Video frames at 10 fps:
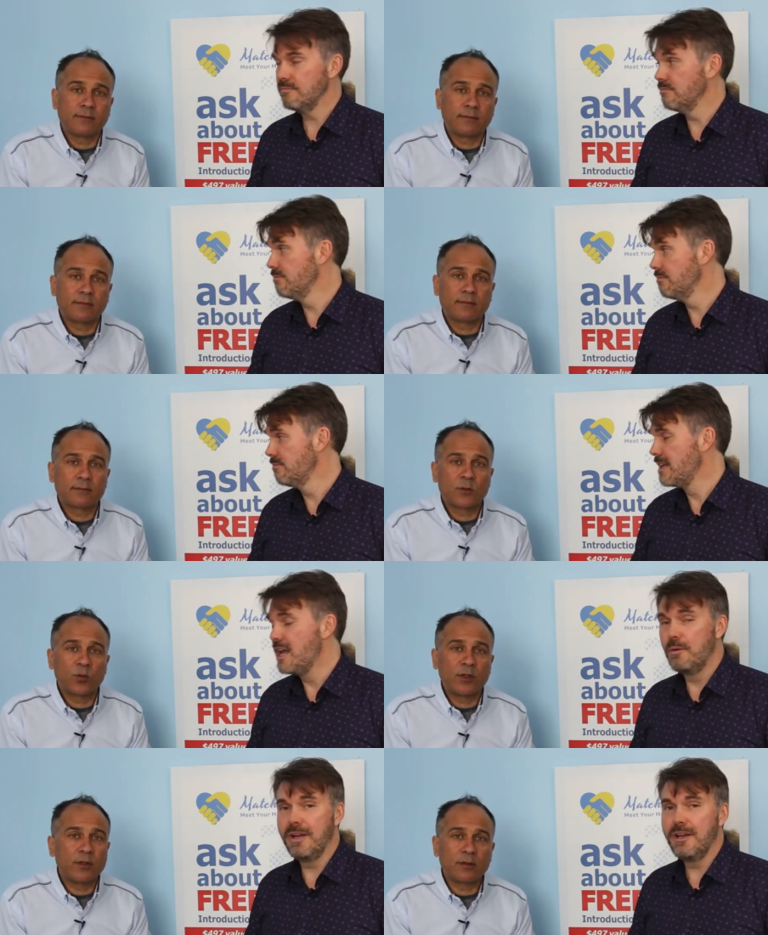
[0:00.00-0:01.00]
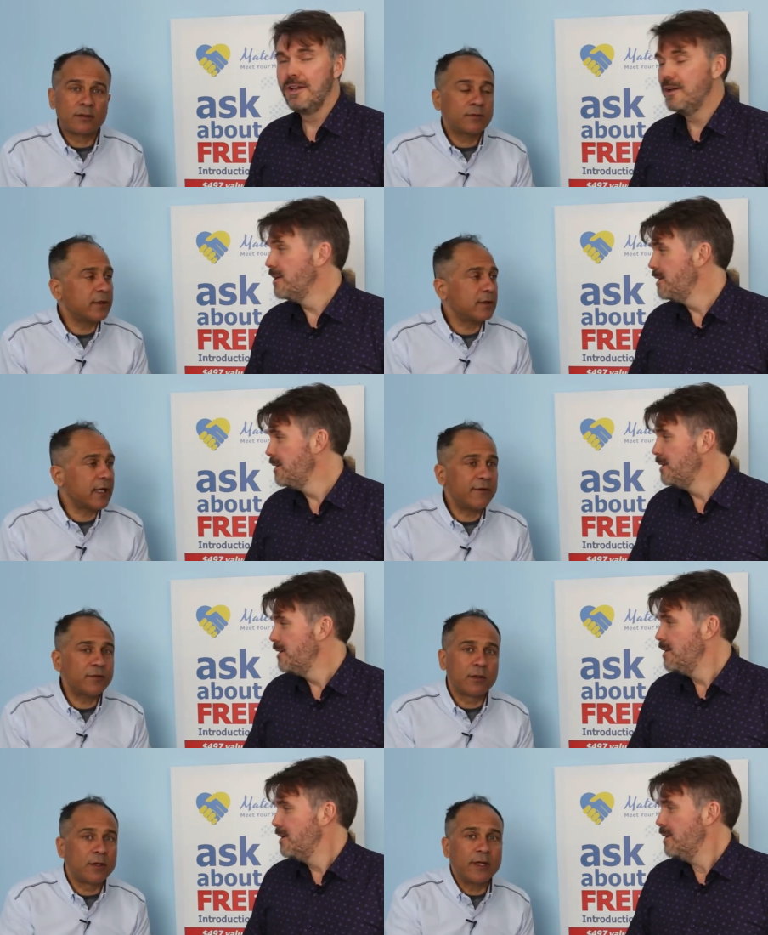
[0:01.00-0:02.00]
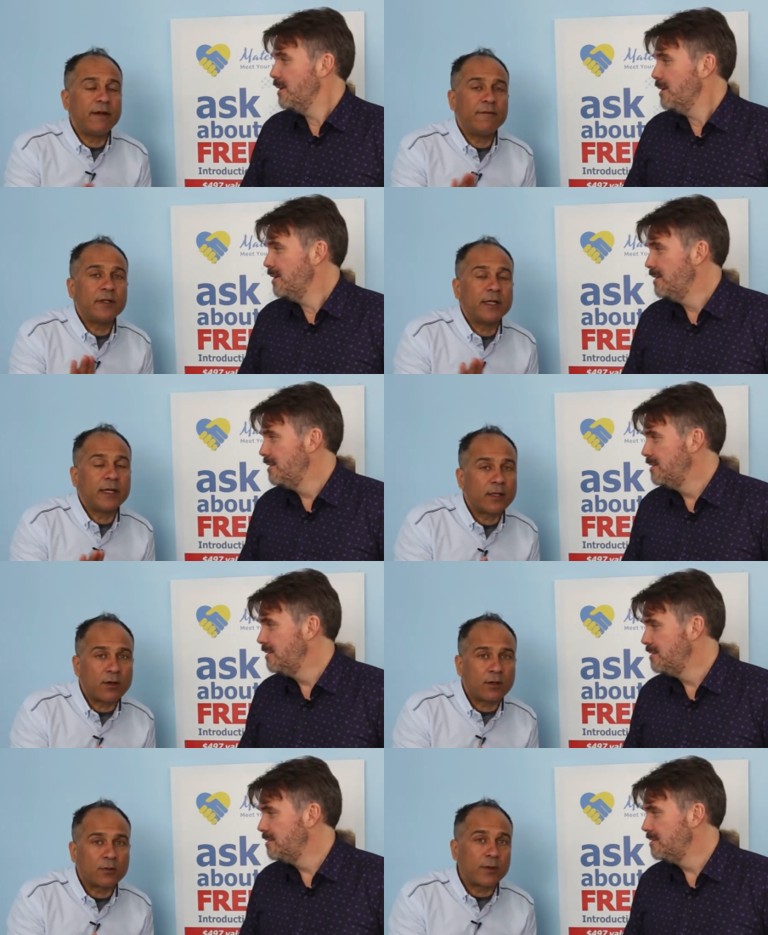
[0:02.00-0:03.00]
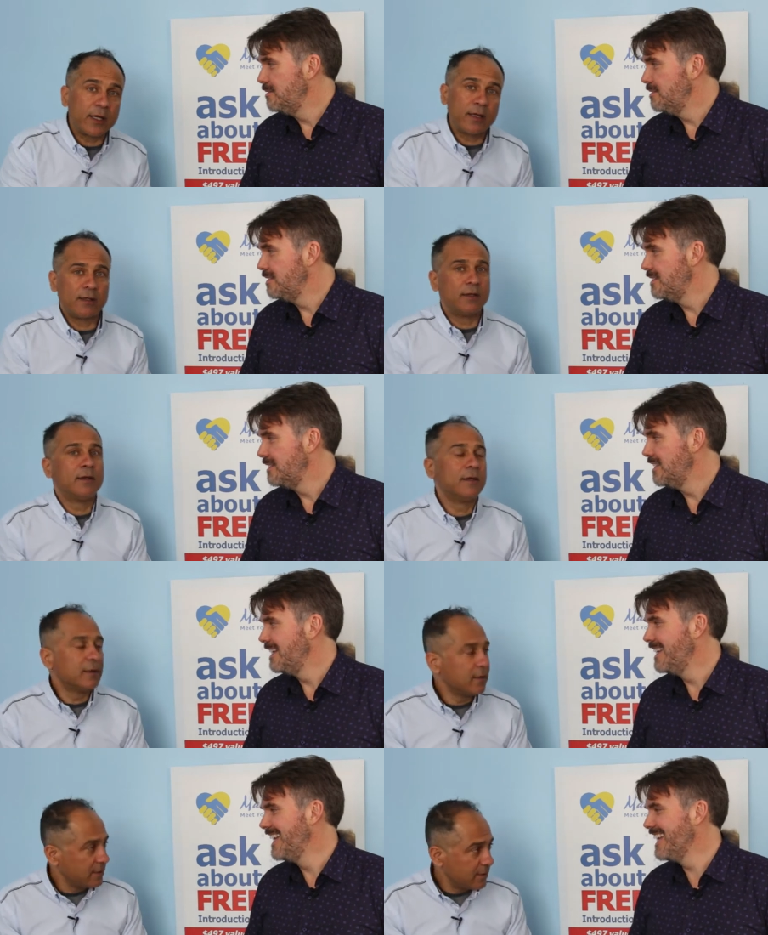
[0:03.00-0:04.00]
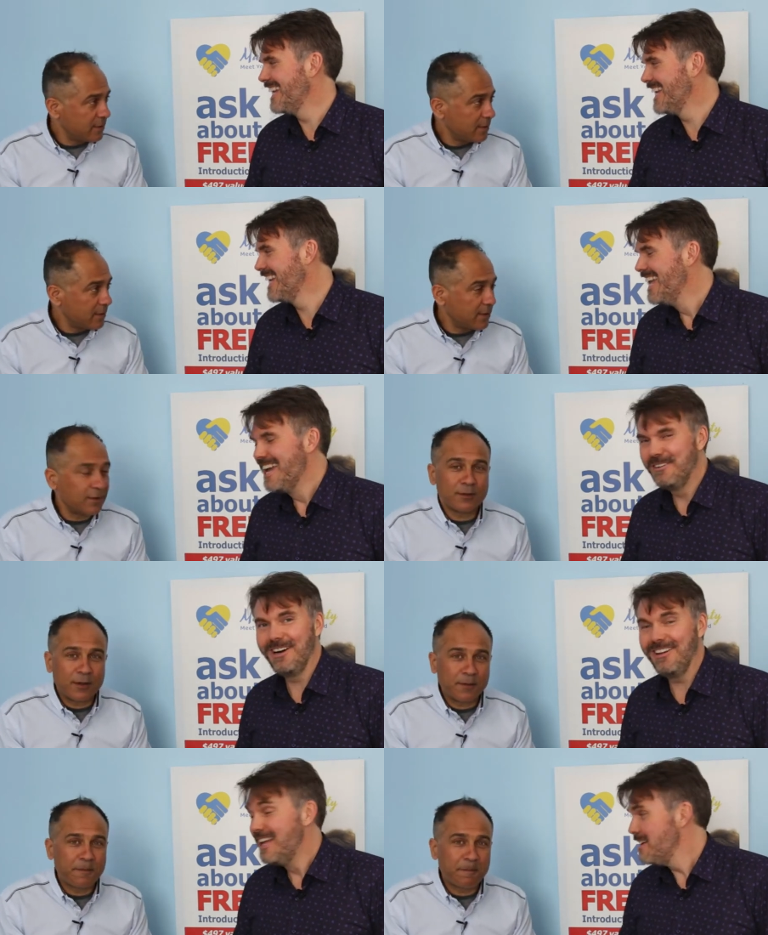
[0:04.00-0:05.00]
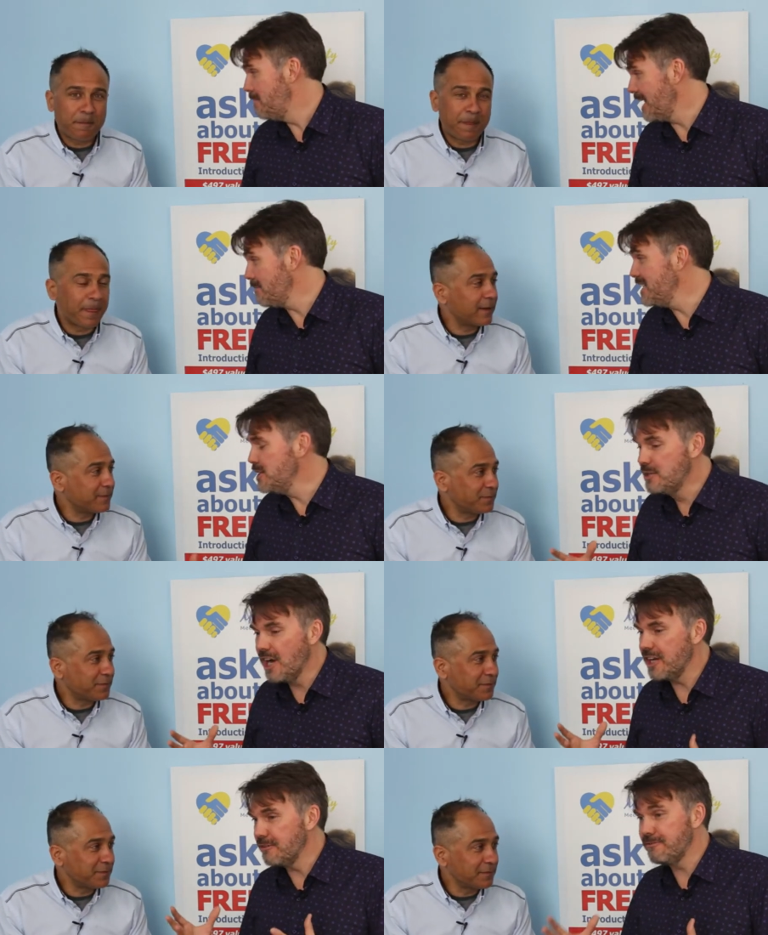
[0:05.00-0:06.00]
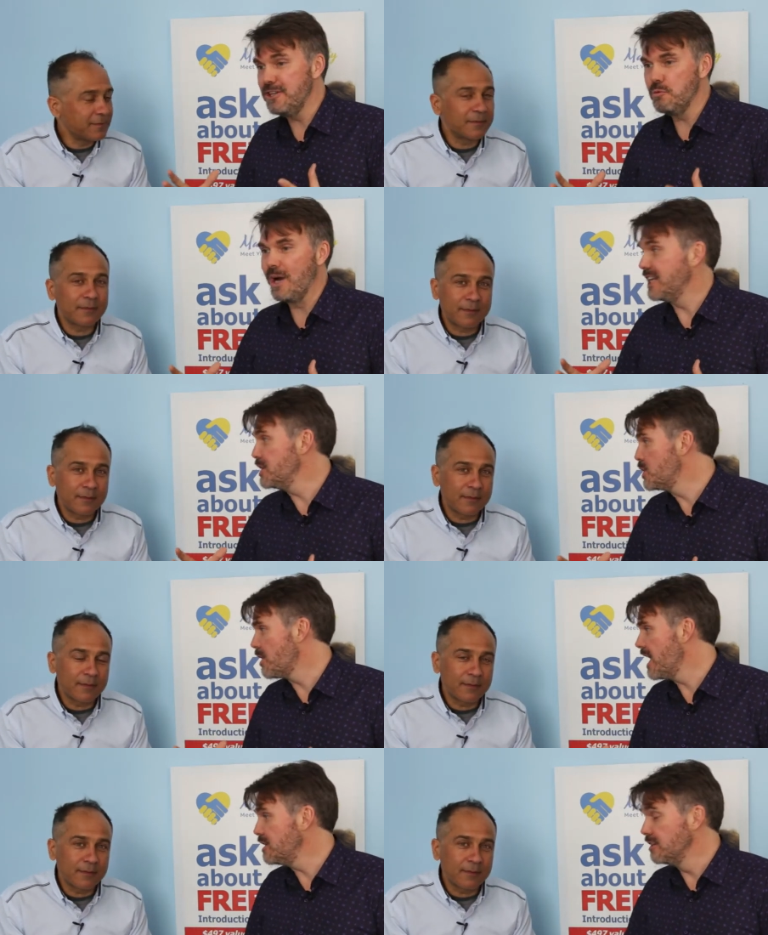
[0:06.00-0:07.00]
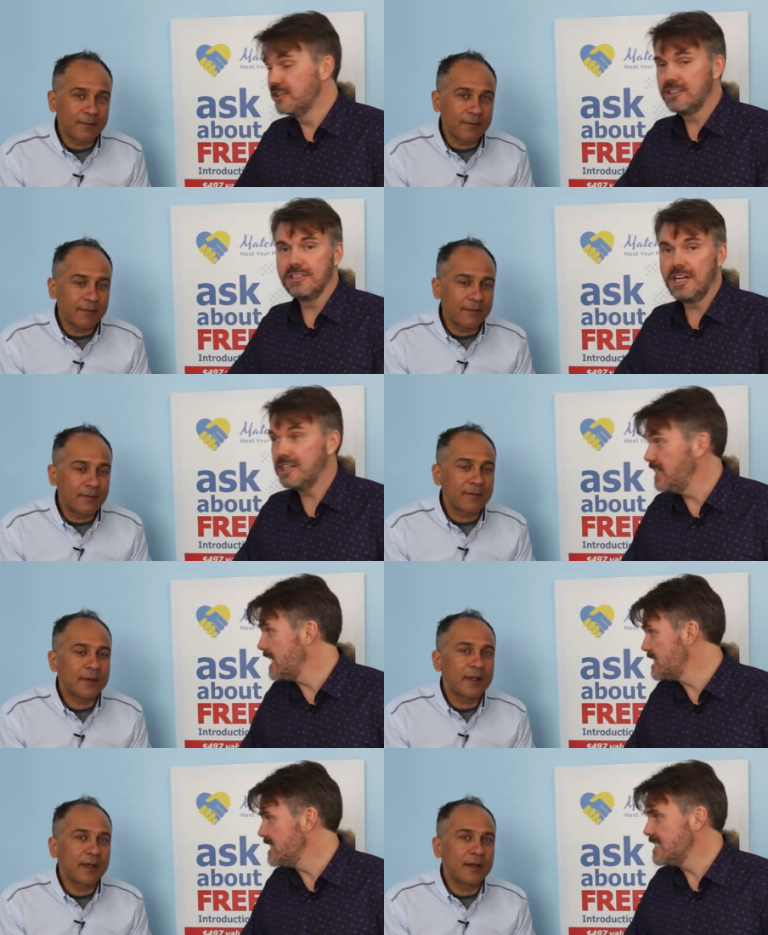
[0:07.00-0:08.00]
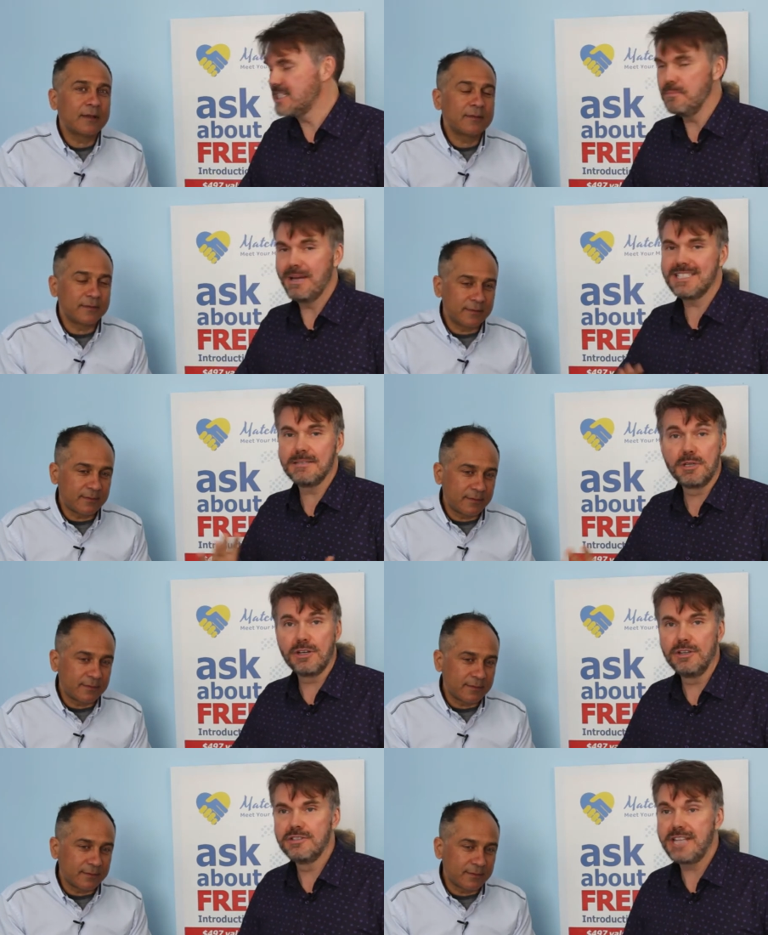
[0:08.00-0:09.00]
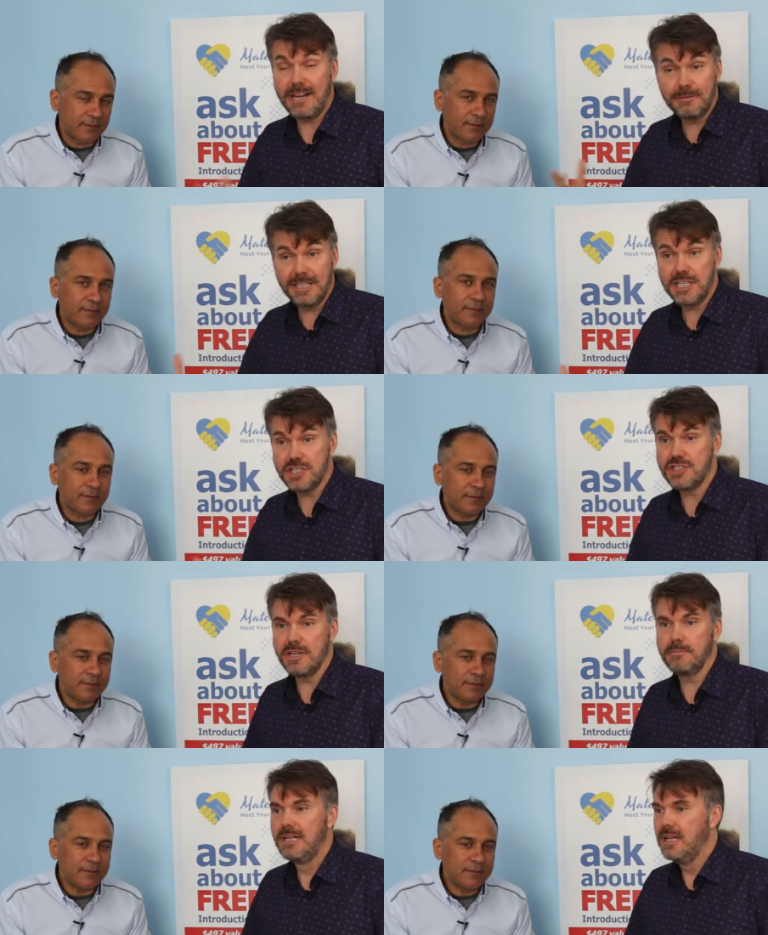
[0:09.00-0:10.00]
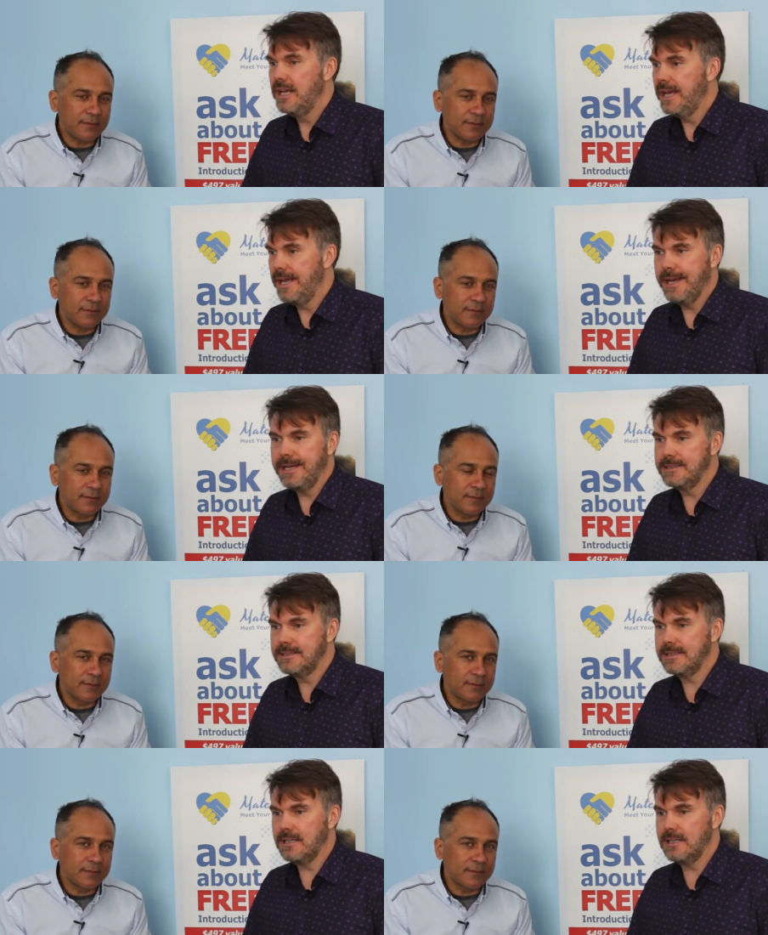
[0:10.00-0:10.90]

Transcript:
Speaker 1: Mm-hmm. We don't have to learn everything in the hard way. Well, but I
Speaker 2: mean, you got your feet wet in Ukraine, you learned a lot of lessons, you met some girls, had a relationship, and